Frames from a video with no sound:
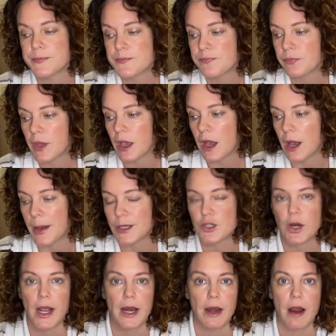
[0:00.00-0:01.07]
I tried
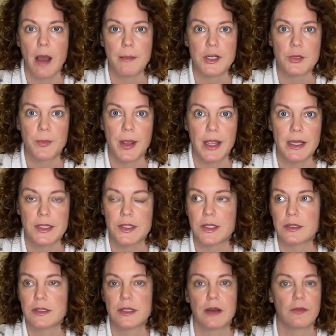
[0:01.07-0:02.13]
an Amish paste
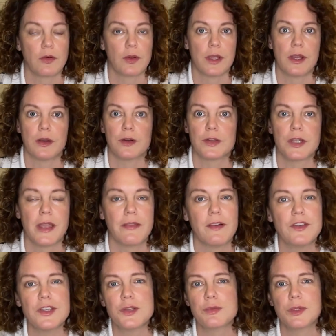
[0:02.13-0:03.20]
several years, and they're
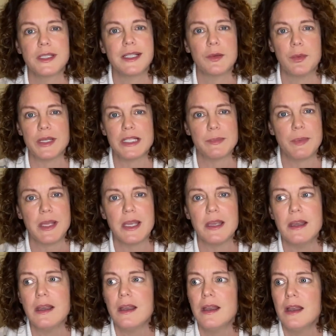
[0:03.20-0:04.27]
just really wispy.
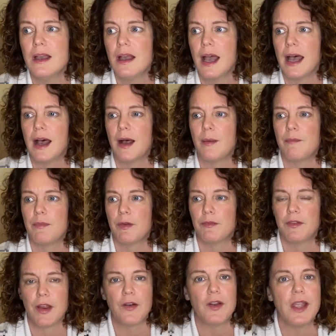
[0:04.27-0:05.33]
They're
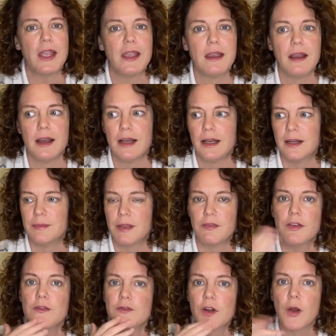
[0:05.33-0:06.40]
very, if you've
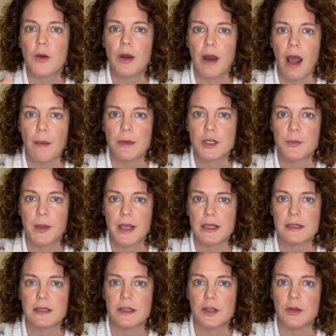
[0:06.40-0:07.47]
grown an Amish paste,
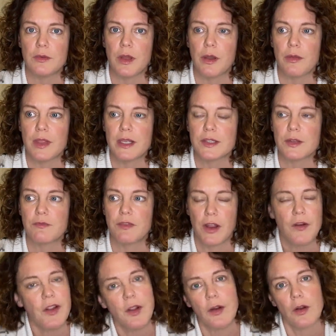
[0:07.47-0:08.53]
then you know this.
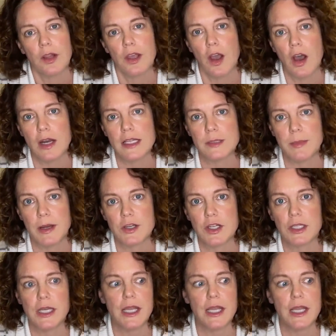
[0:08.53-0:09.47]
Very early on, especially,